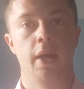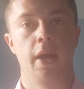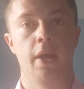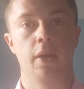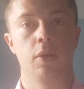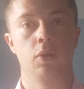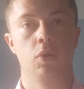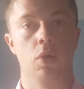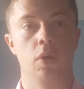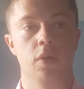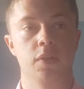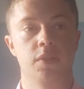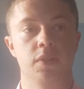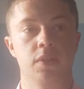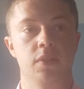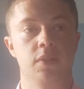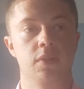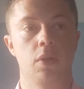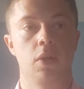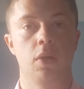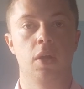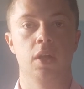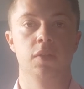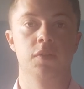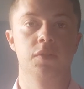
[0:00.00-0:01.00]
courses,
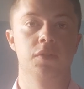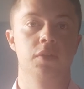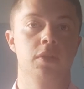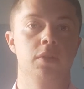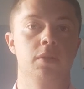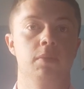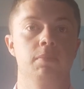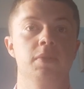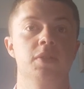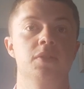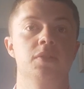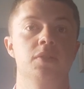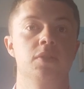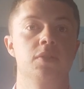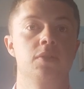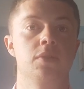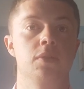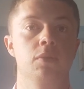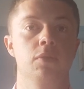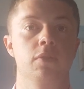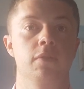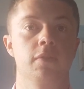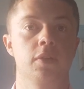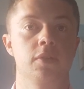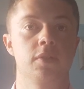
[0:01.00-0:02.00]
or else in the business
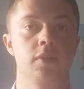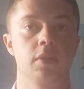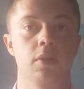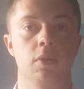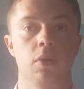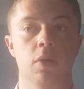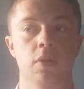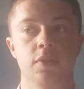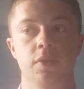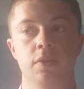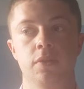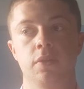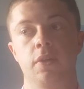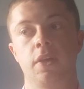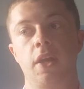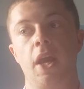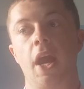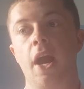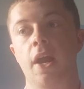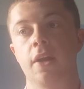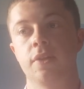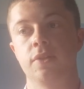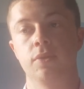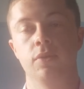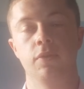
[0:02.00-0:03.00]
university courses or the
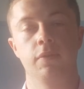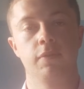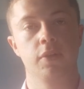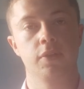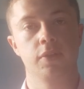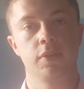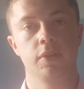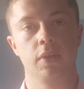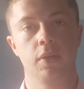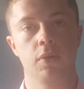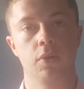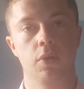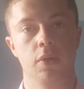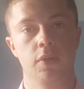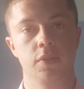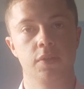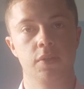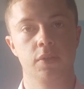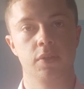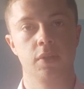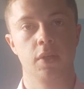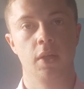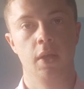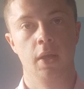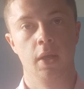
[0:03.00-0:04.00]
arts university
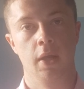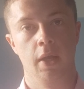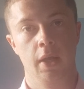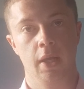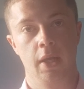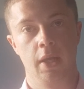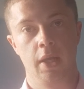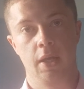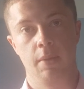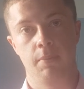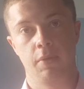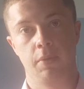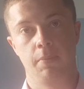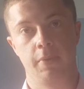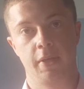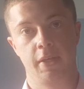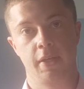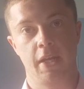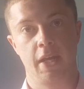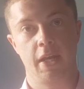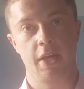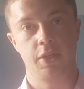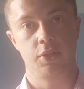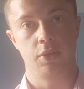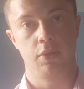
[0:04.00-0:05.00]
courses.
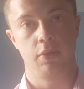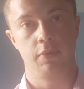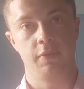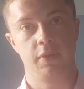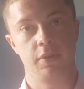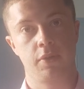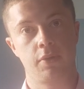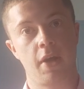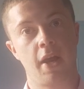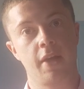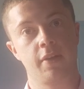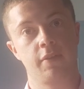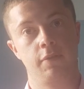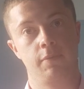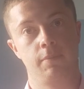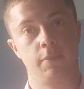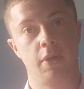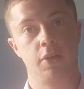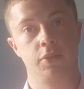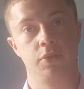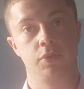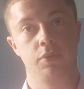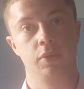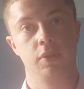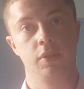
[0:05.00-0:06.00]
Implementation of interactive
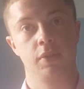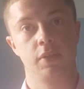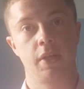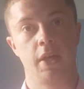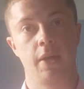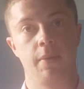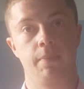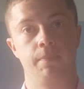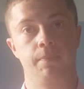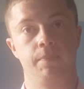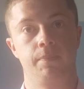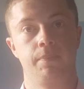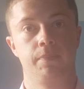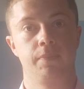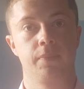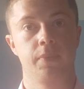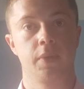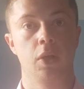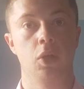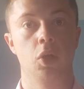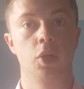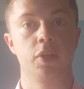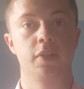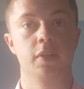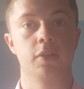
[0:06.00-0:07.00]
modules,
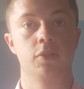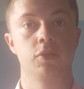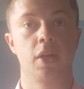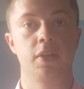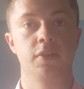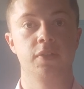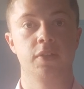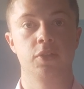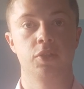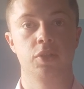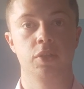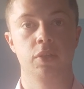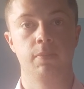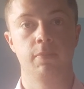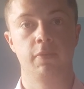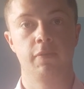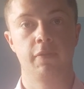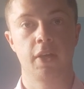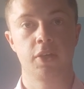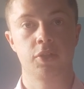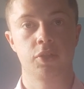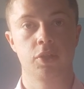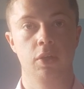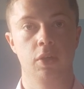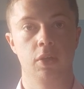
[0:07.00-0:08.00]
like the transition to
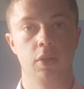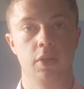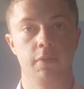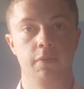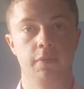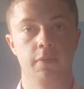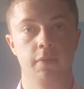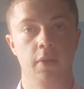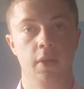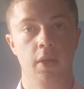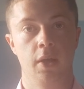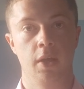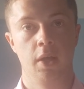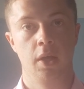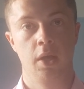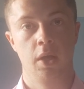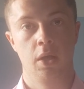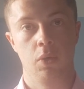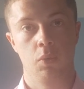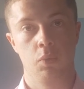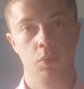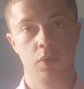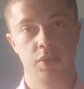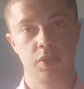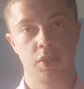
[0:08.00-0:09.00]
professional life,
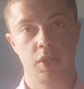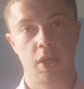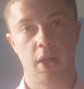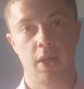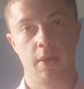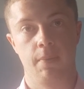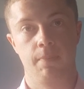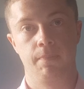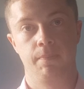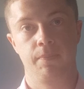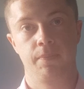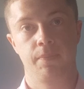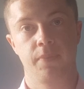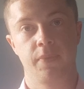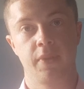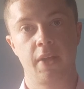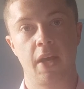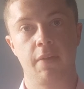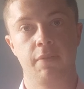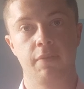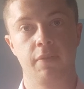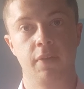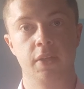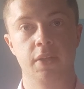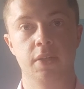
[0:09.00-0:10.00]
which
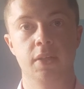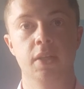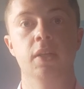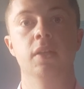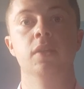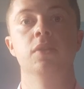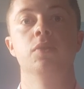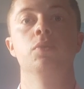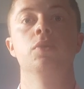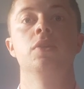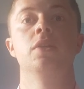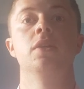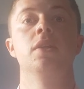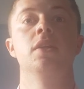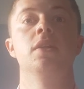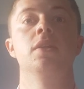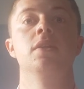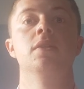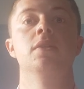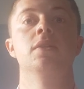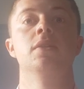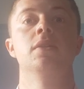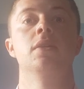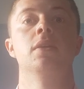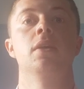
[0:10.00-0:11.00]
definitely deals with
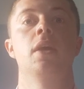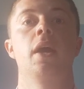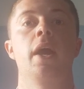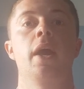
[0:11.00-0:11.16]
these